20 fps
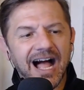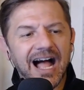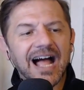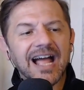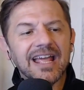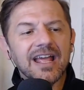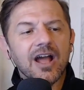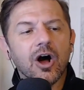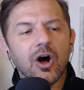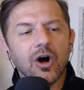
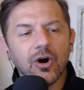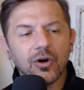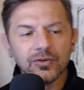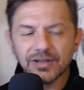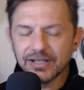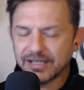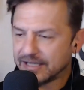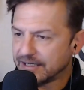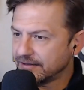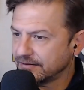I
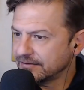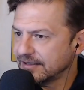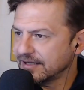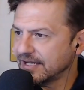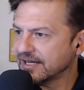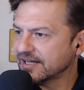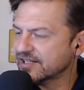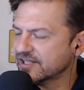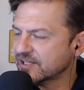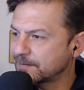only
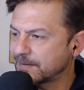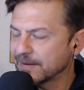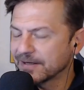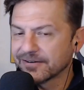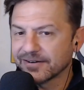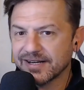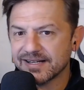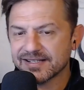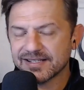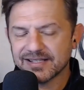
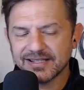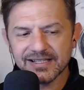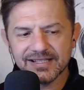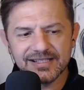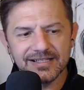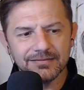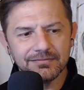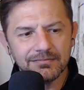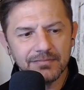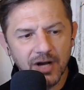experience
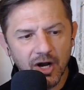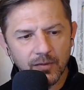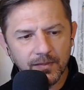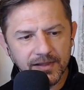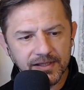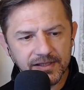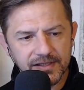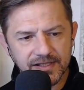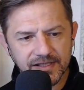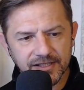this in
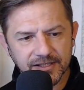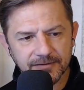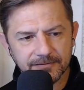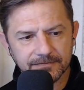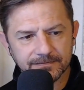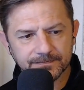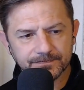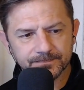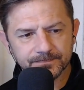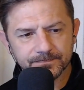moments
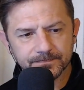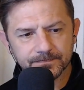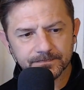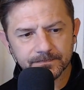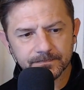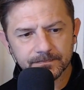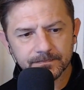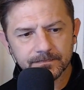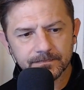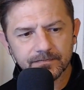
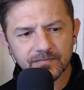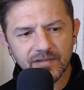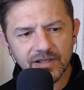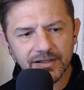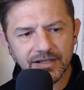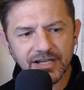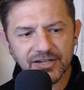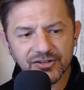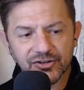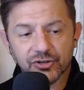
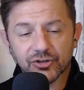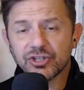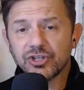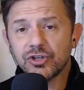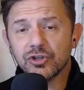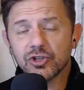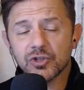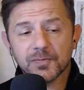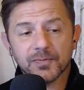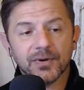because there's a
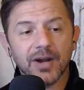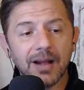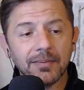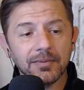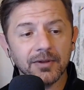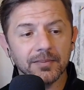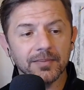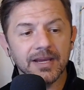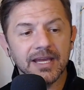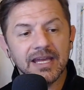huge
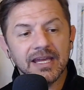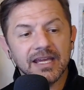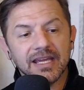problem.